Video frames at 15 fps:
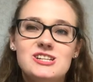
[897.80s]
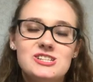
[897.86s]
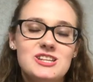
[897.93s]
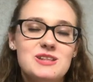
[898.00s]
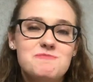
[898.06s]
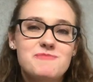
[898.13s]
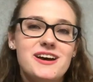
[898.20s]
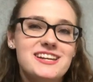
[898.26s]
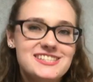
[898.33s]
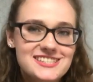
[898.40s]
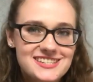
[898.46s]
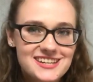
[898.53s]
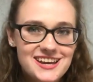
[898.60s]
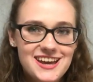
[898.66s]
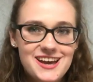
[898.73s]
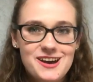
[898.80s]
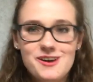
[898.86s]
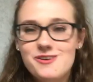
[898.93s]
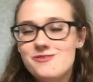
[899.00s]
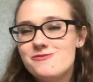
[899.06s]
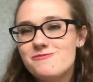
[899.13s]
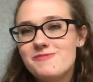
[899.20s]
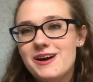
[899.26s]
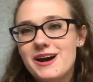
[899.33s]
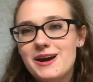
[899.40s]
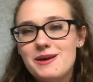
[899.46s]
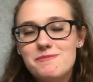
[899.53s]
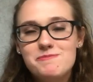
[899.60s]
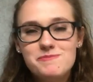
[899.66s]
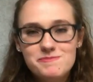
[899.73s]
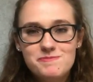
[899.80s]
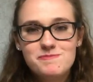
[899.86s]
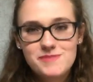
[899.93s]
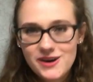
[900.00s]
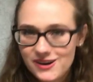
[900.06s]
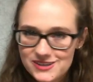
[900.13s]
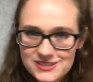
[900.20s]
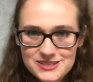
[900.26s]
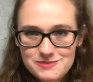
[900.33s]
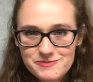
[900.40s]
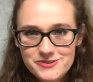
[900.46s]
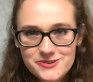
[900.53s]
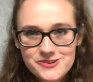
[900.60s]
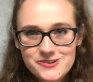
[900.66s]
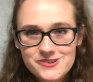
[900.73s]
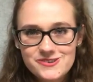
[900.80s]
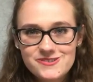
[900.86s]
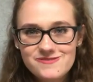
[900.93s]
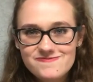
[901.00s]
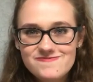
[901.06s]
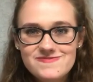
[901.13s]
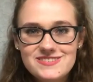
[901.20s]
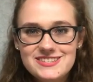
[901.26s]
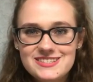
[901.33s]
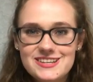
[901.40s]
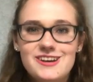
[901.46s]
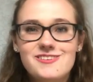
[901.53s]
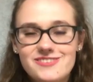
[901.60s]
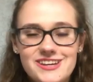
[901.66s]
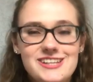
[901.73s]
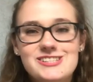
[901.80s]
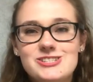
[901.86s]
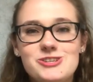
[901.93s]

to the best of my possible self can